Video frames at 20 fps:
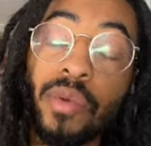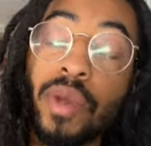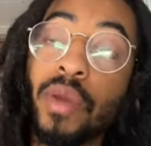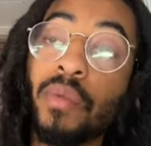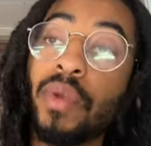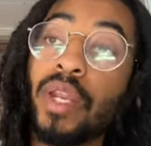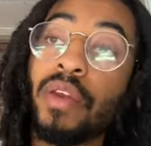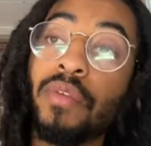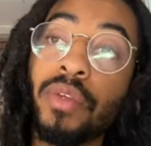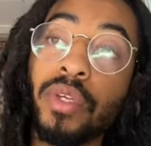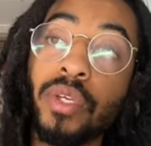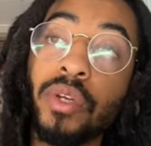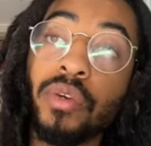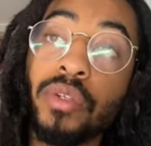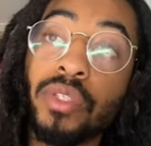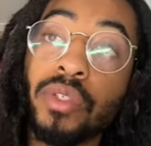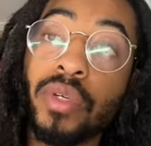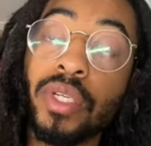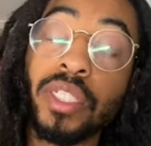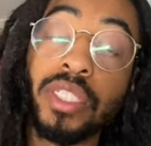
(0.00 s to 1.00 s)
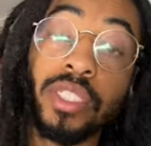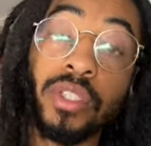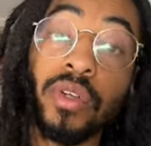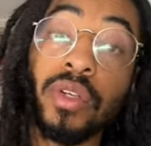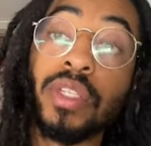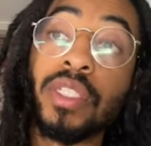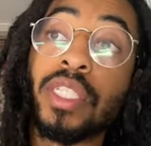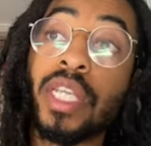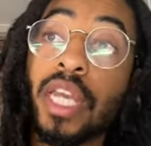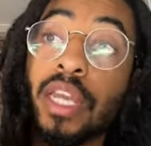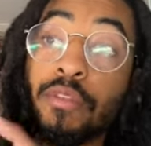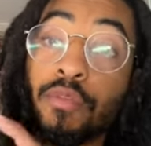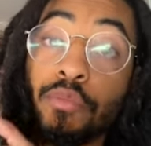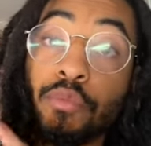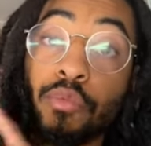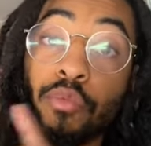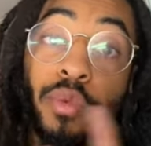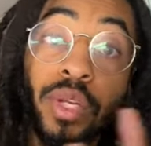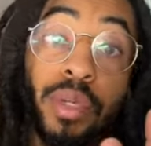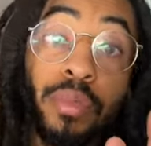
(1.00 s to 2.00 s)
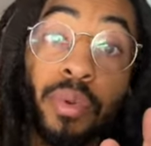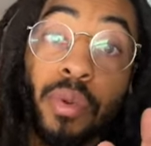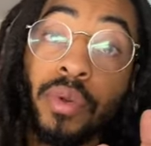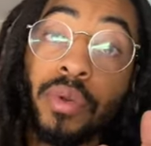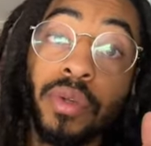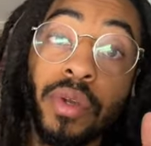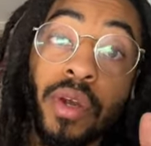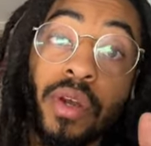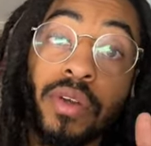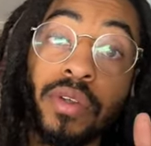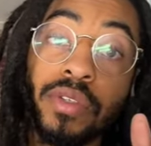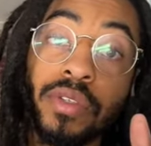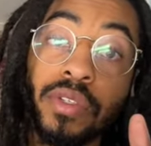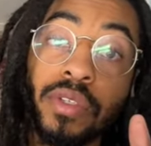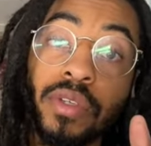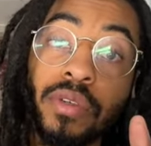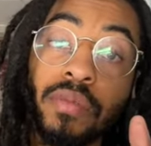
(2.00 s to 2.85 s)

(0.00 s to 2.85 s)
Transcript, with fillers: and whenever you go to it it's just going to say free protocols